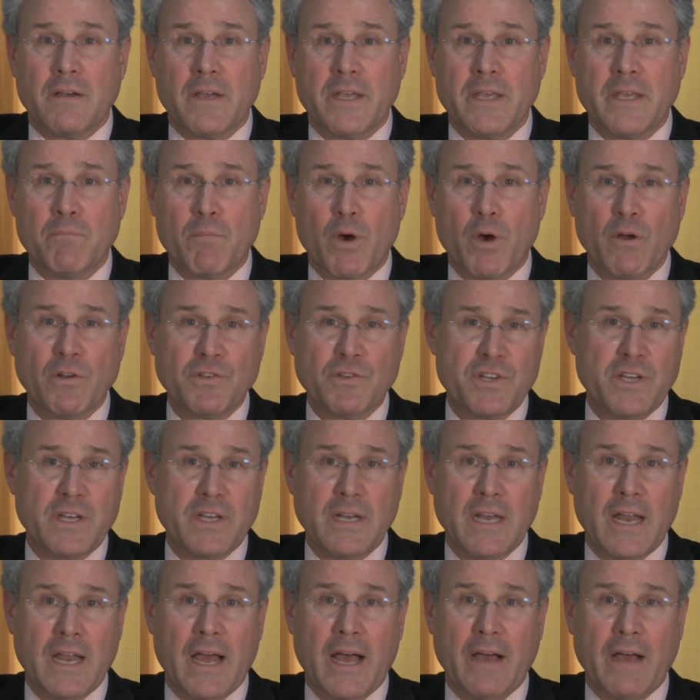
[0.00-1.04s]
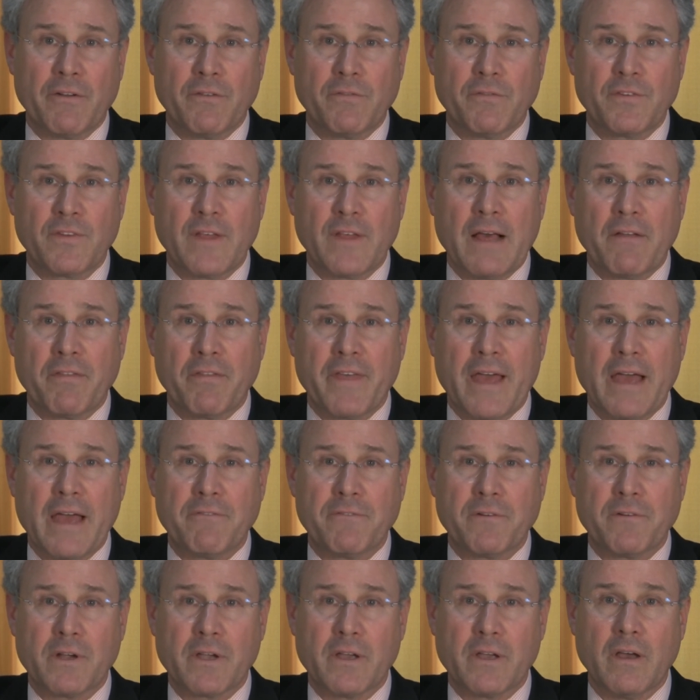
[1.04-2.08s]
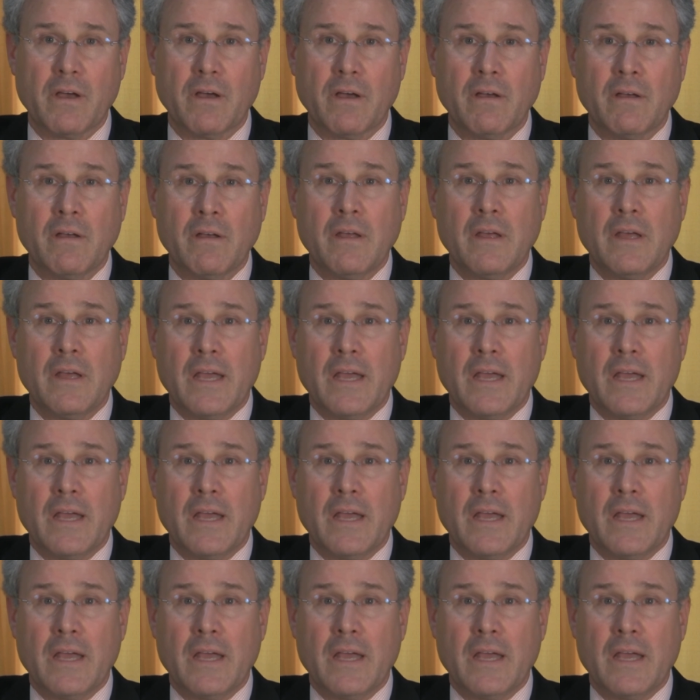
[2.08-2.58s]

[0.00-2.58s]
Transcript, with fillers: emerging out of South Africa